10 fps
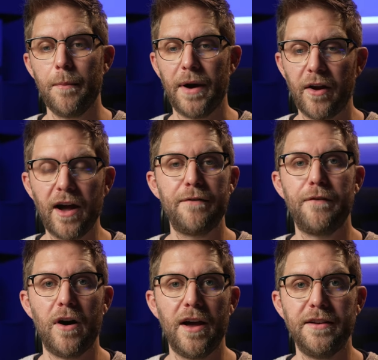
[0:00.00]
but I
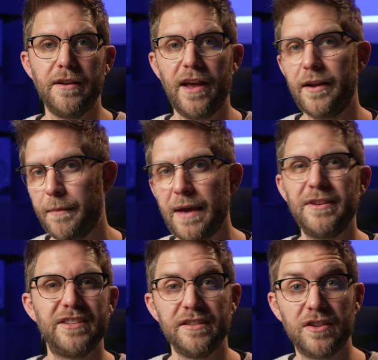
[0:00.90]
find, and it may be
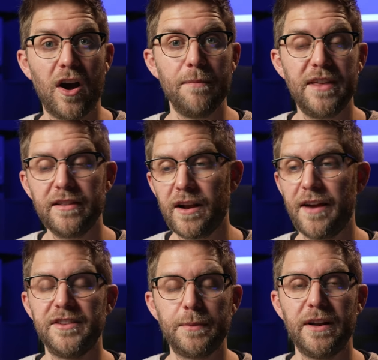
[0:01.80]
just a time thing, that I
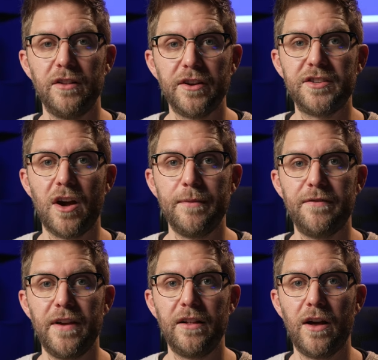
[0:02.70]
haven't spent a lot of time in
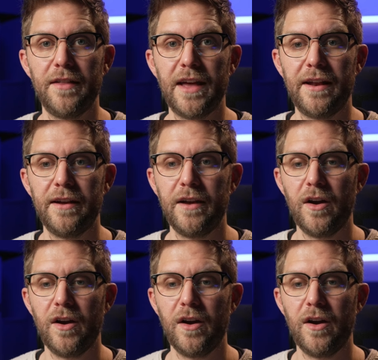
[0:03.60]
Fairlight, that